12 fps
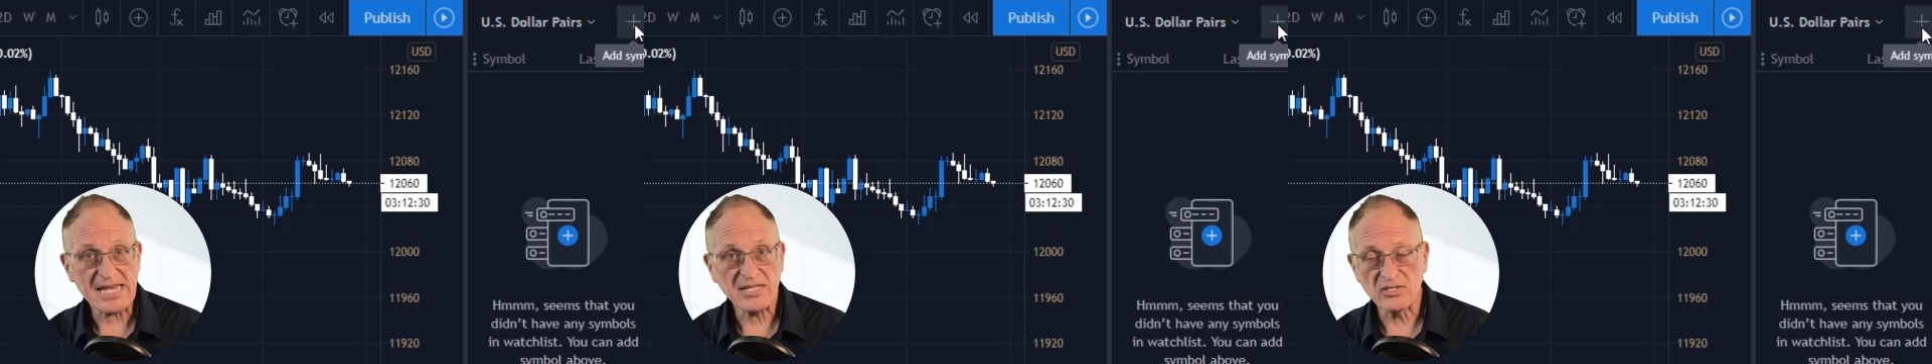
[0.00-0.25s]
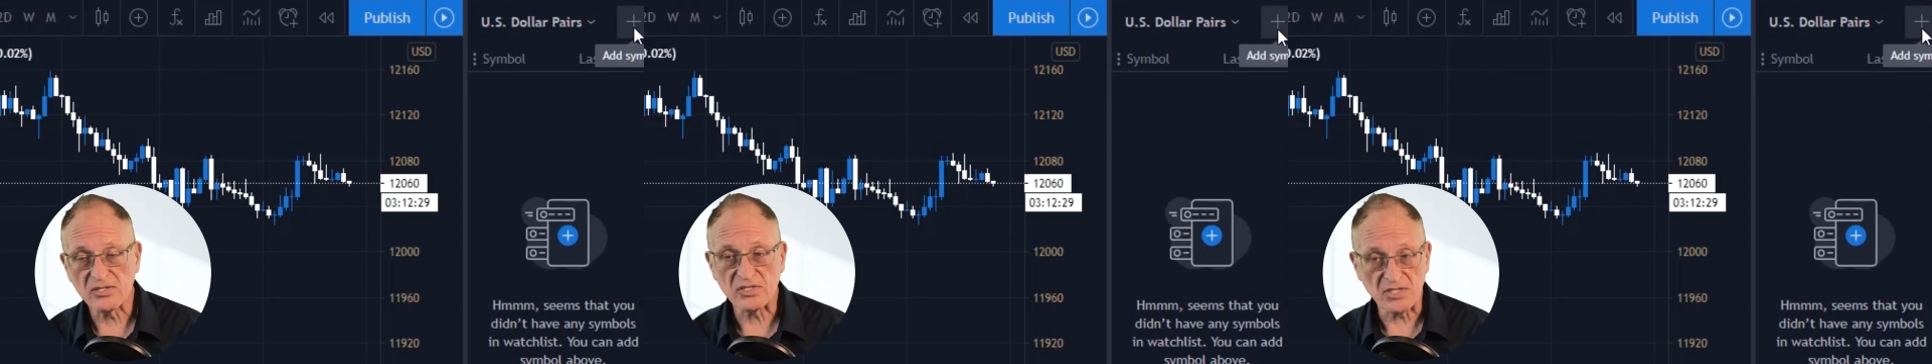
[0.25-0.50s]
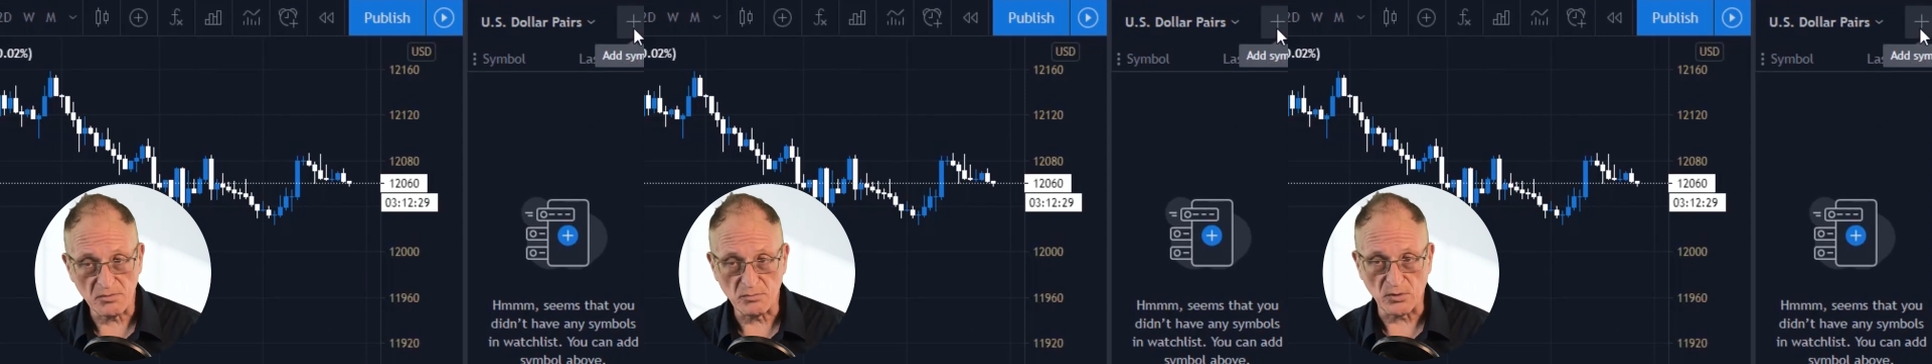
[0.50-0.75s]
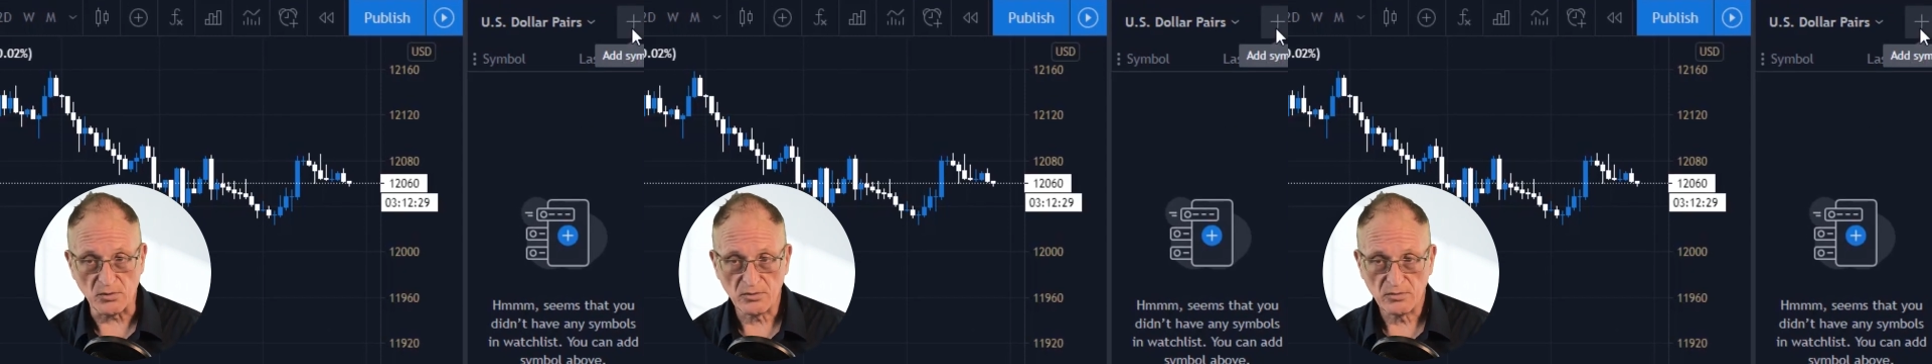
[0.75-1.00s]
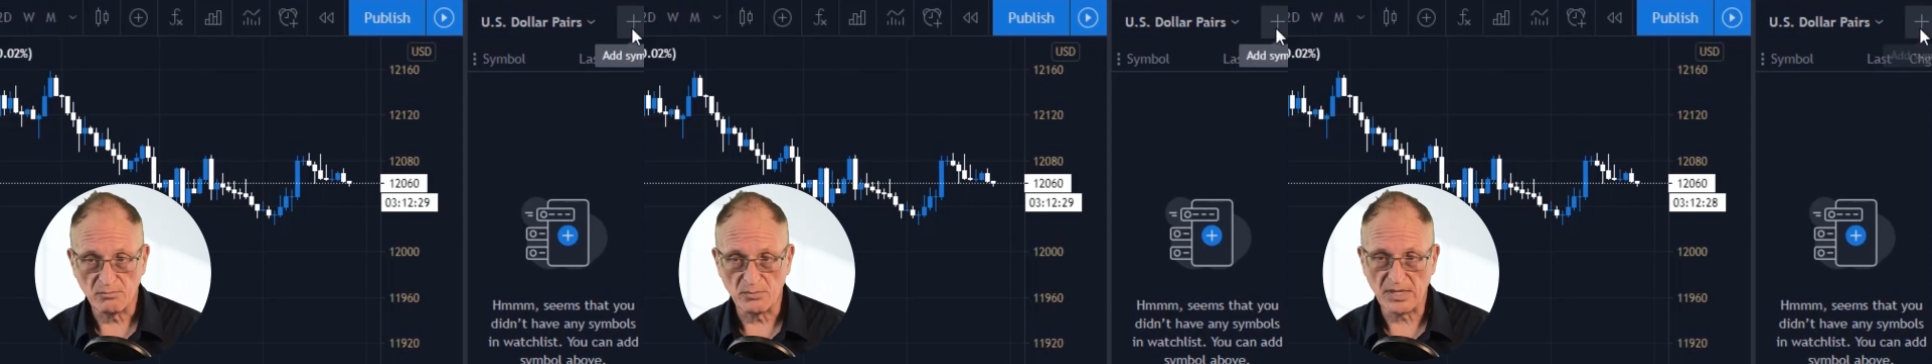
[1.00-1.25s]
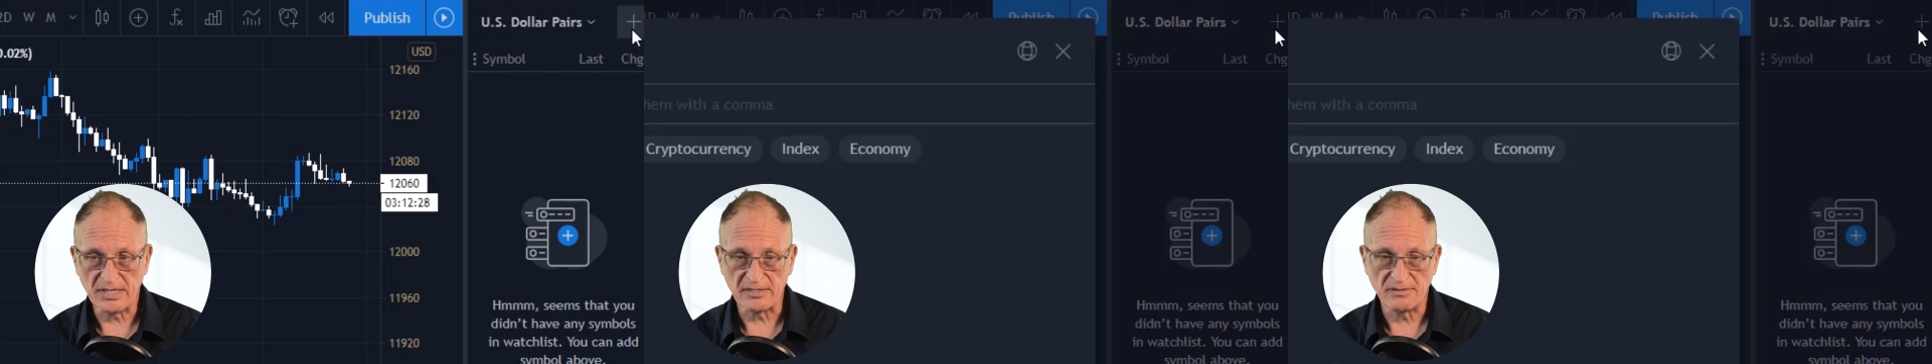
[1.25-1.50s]
add symbol
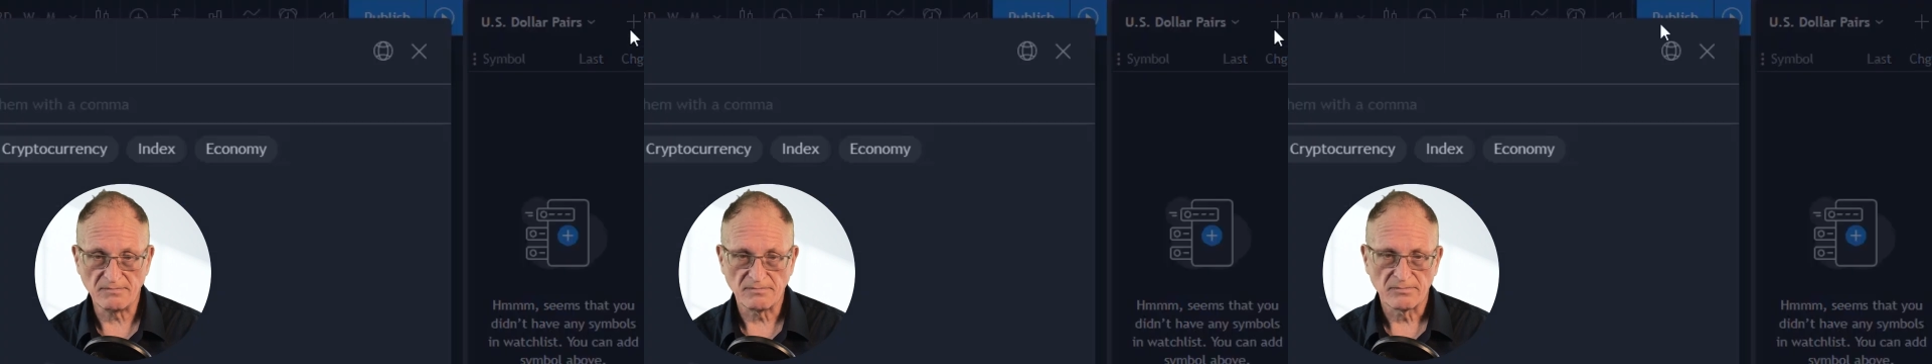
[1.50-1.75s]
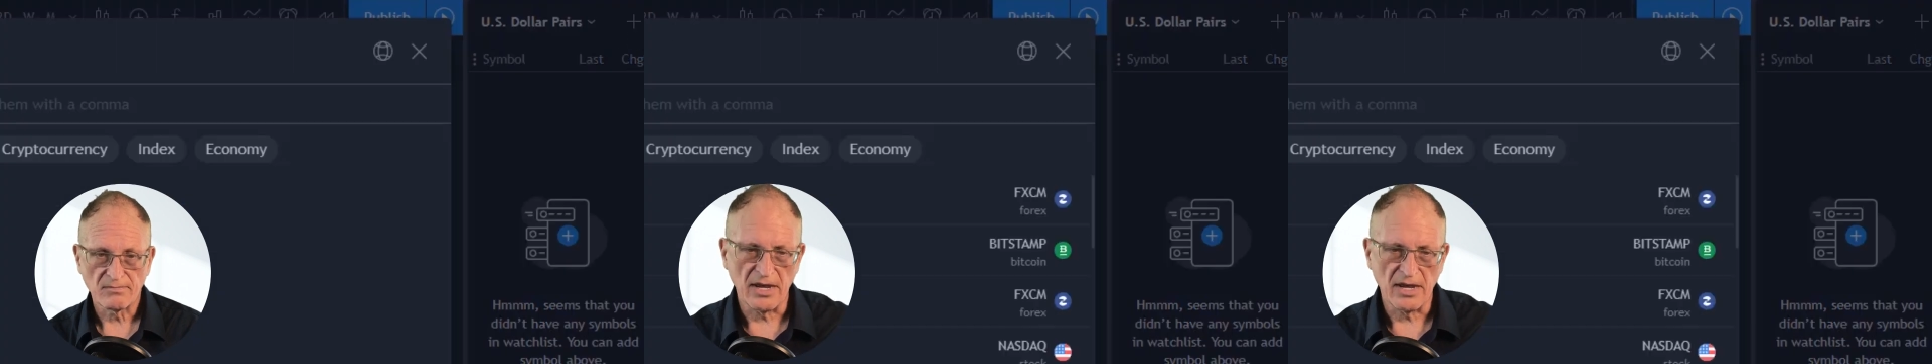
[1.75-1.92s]
button,